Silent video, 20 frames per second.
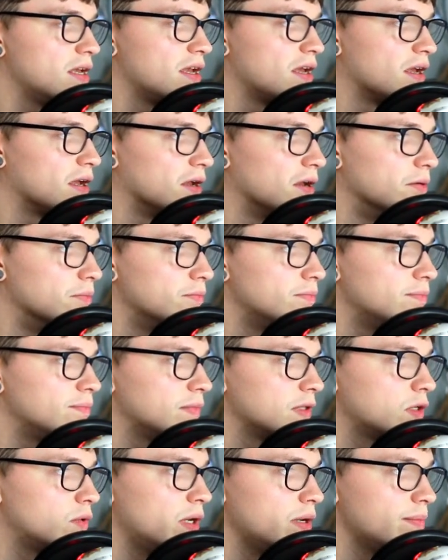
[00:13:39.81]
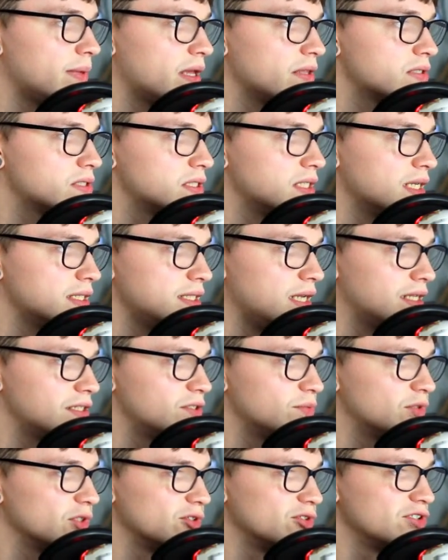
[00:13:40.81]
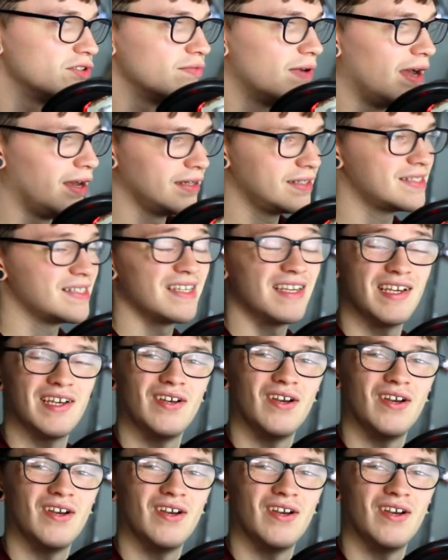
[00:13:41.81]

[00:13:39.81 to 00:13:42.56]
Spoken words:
Quick maths, yes, it adds up to 100 marks.